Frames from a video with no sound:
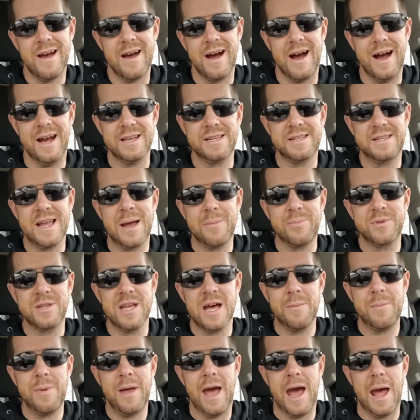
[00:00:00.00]
I stepped
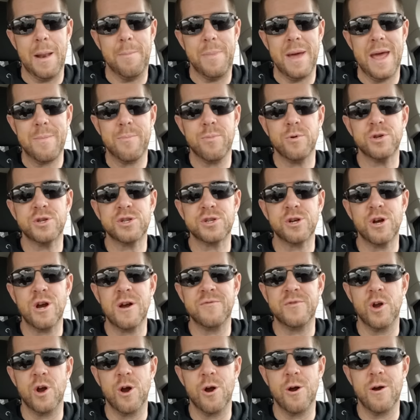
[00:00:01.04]
up, had papers
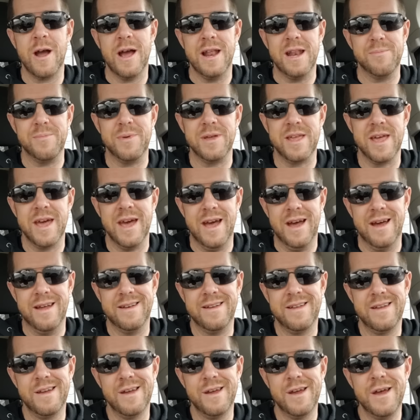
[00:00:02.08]
served to her, and it began.
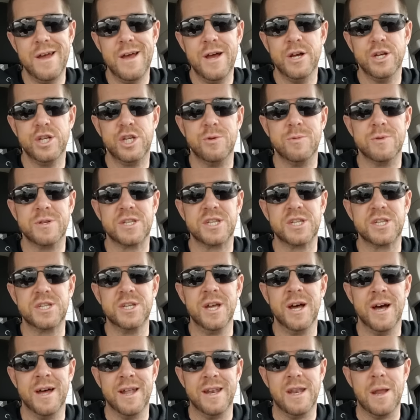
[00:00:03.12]
She was
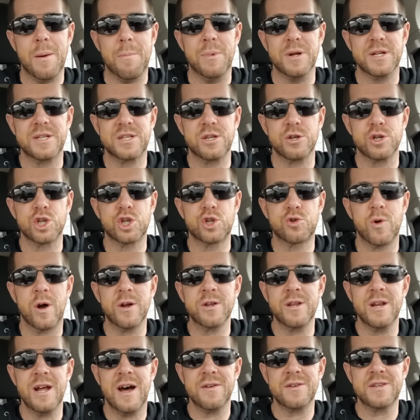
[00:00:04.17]
stunned, but still shrugged
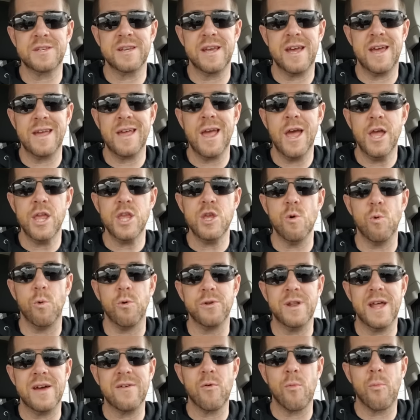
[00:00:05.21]
it off, saying, "You will
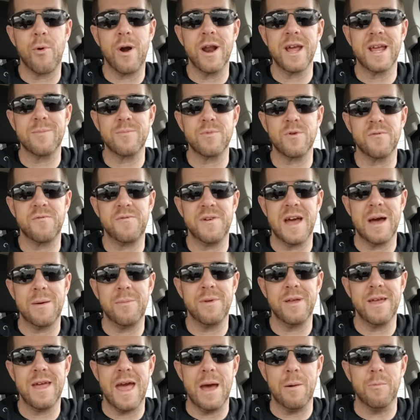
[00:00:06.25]
never break up your
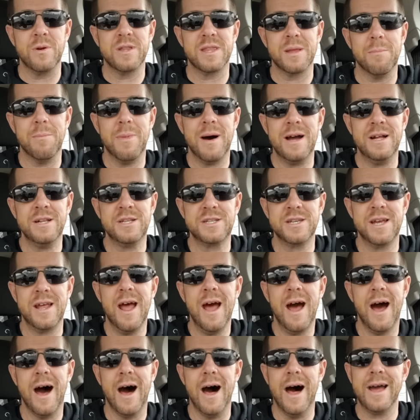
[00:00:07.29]
family," and with the mindset,
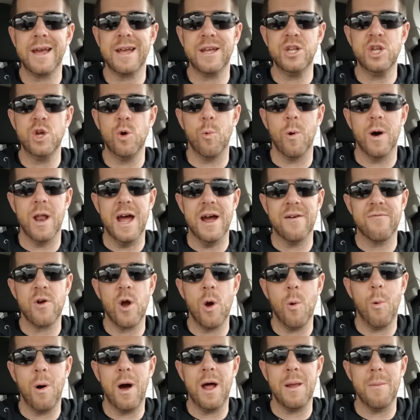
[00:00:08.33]
"I can do whatever I
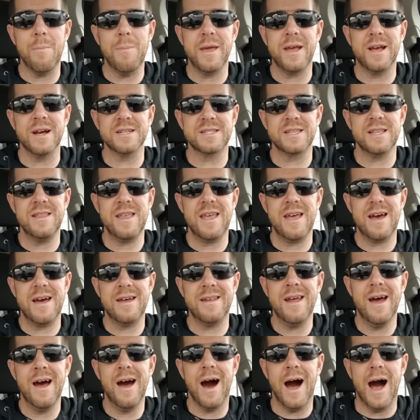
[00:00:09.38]
want, because in the
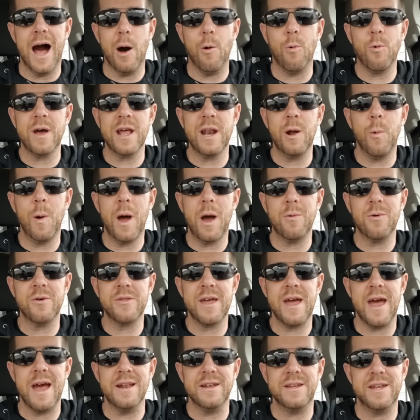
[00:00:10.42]
end, I will get away with
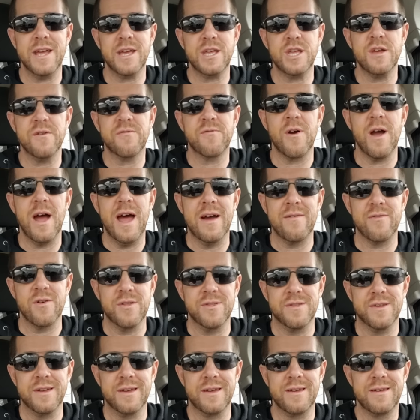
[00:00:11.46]
it and take you for
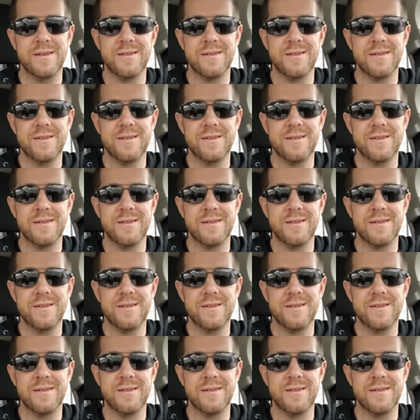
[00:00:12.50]
everything."